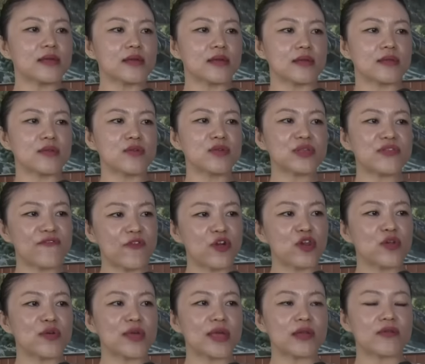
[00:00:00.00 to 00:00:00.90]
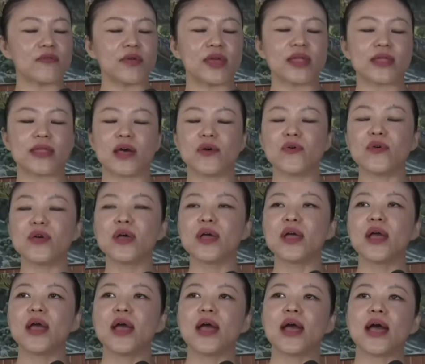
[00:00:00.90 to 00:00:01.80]
you know is following it right now
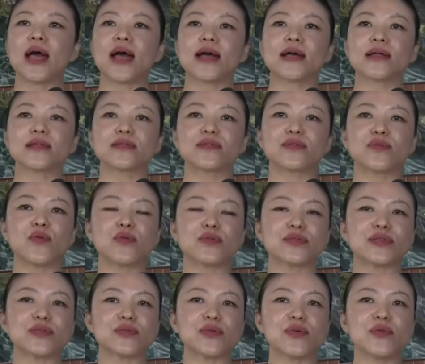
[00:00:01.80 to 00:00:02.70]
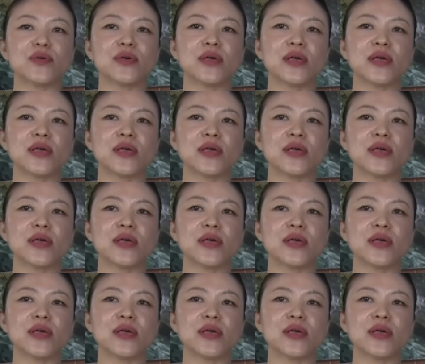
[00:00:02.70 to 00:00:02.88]
and also